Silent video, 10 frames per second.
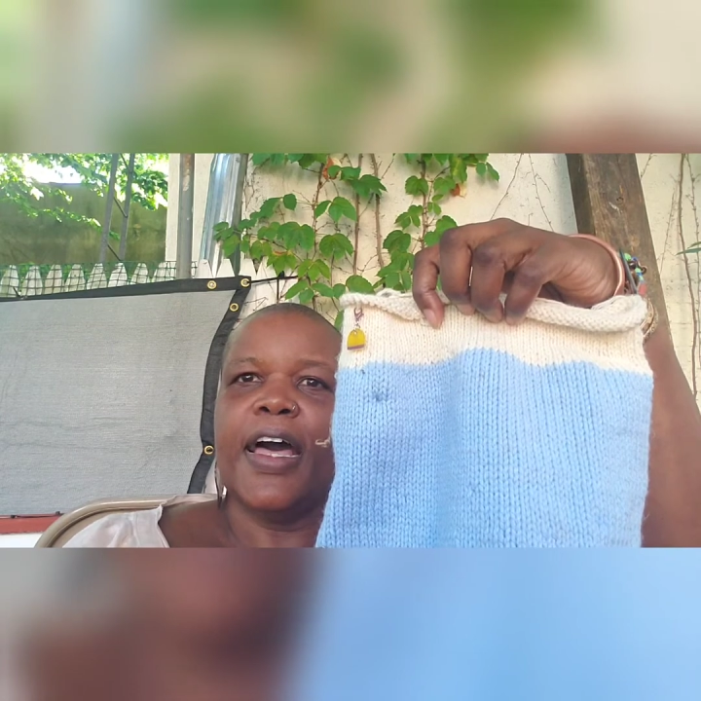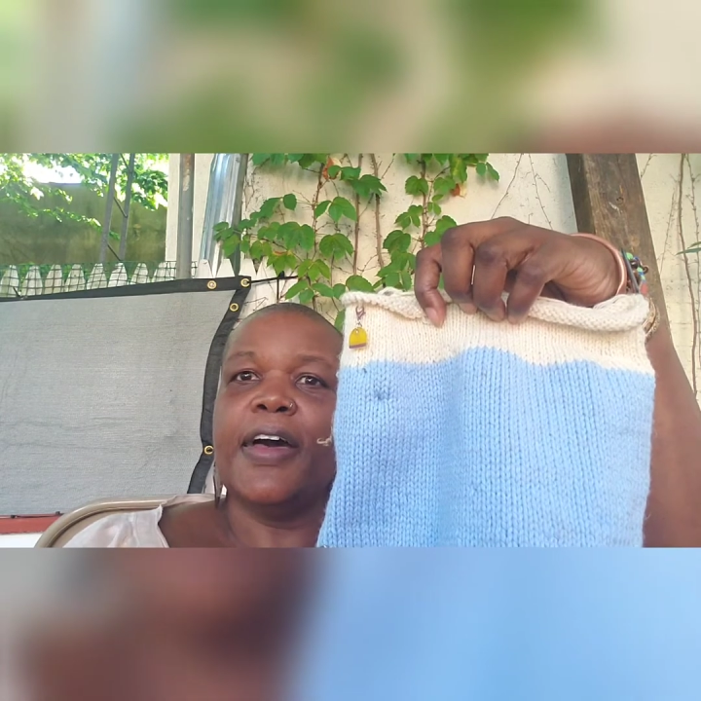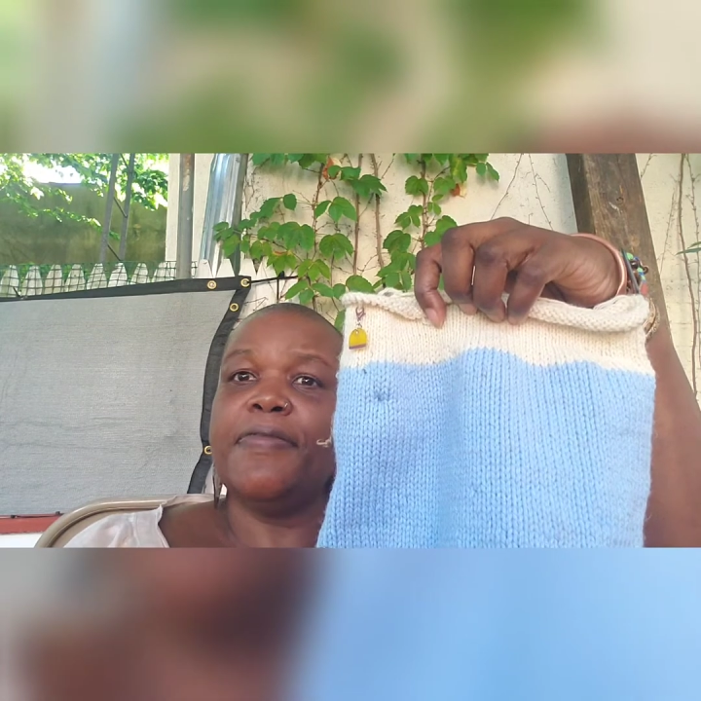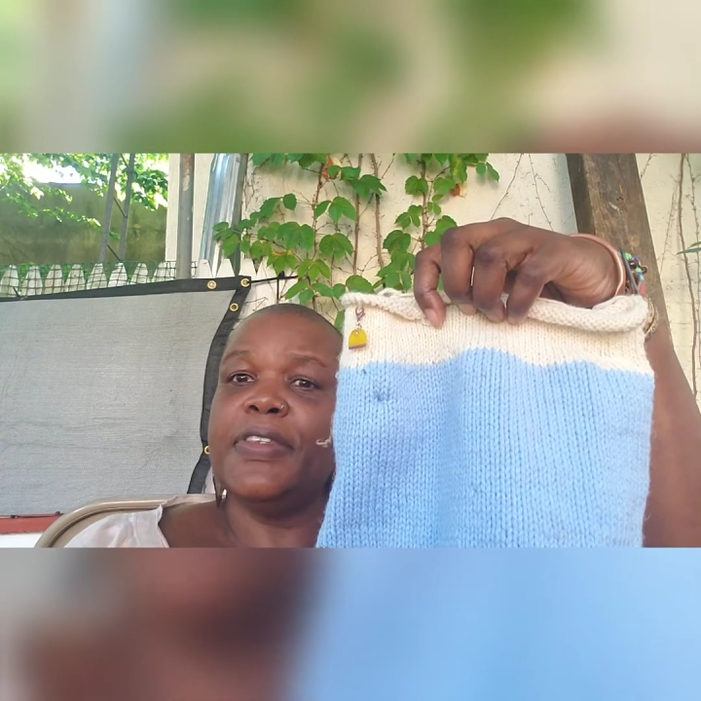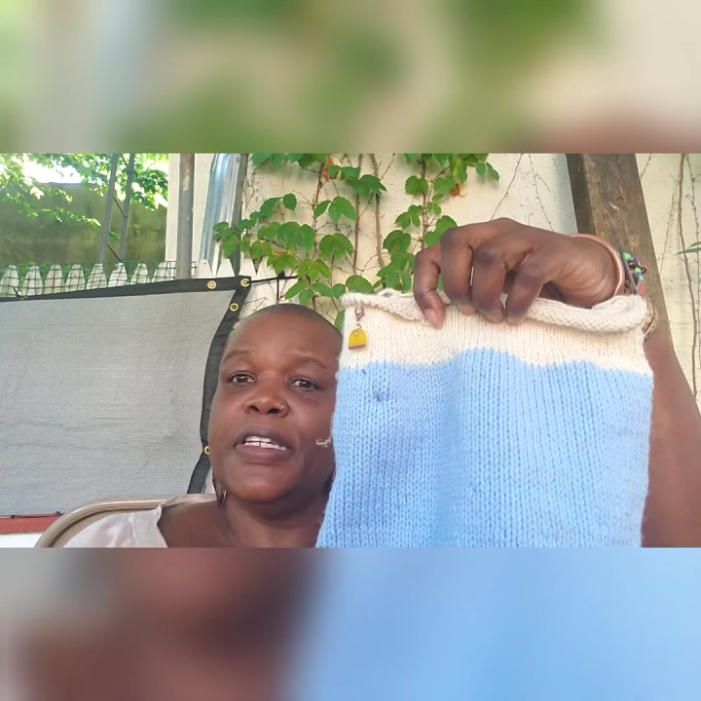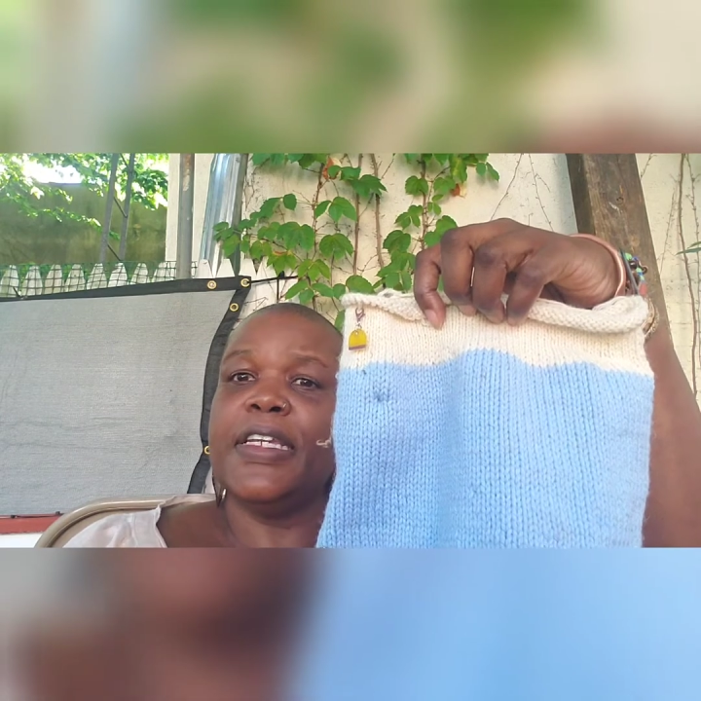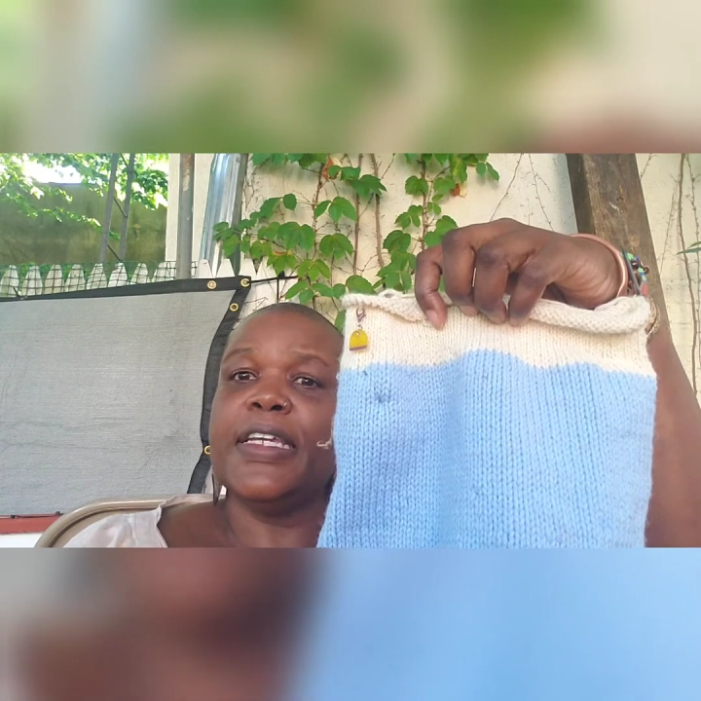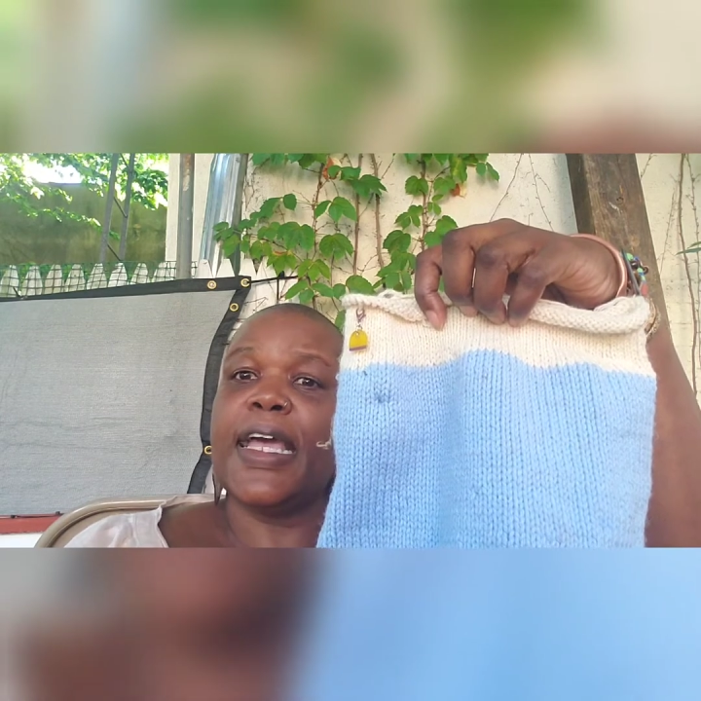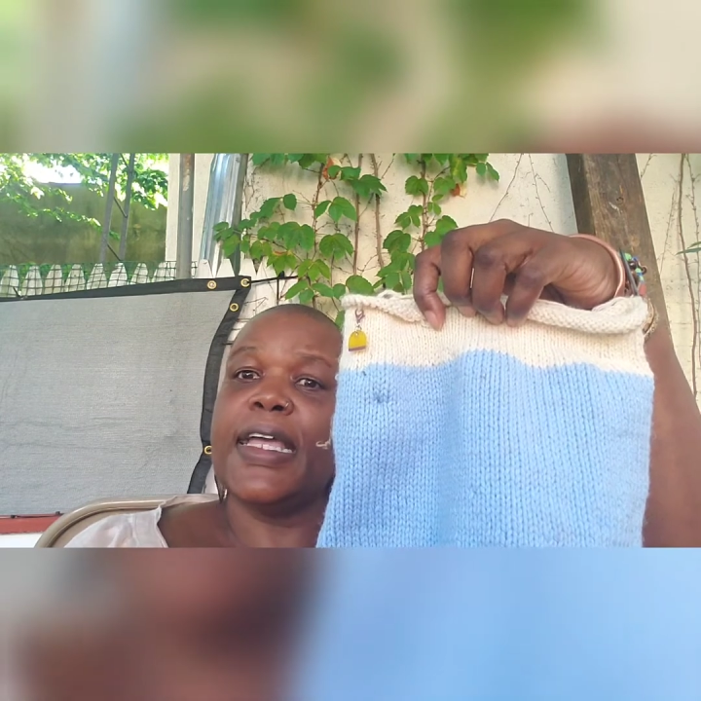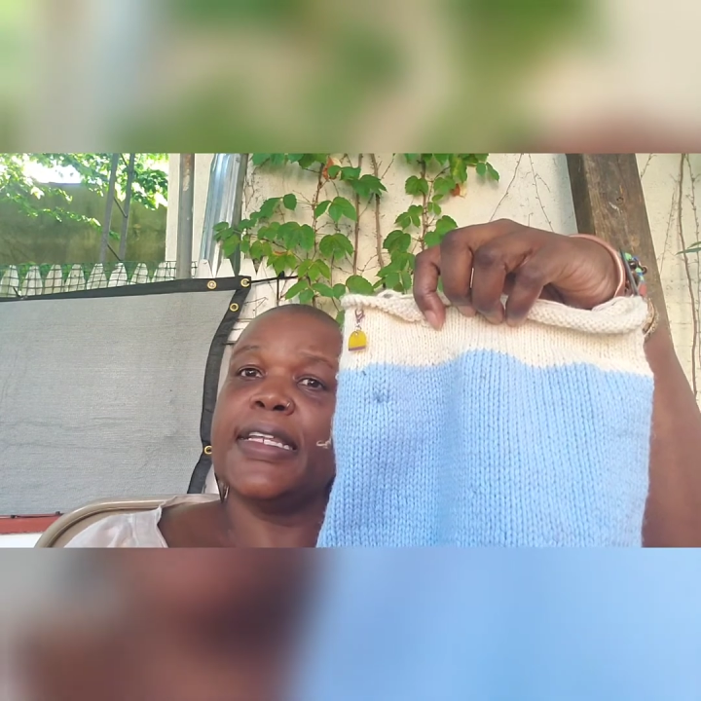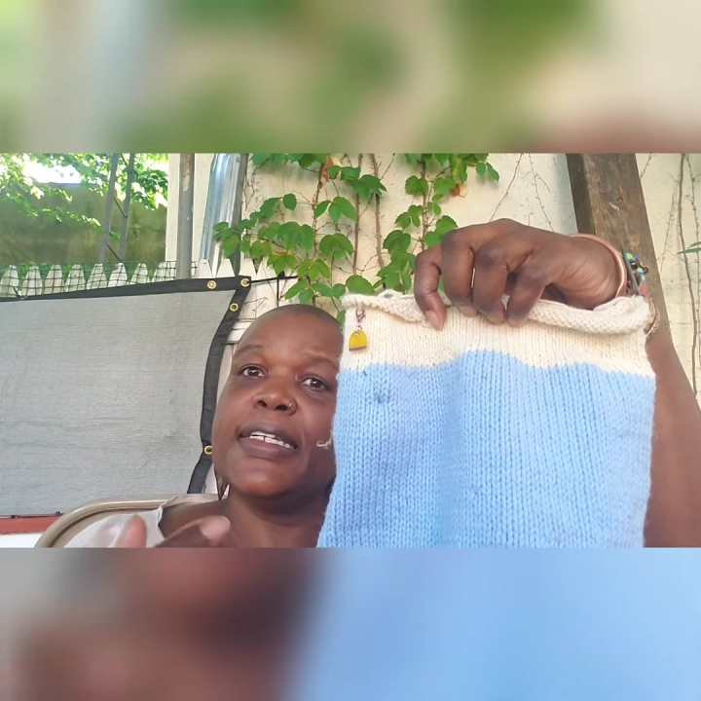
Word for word: of knitting an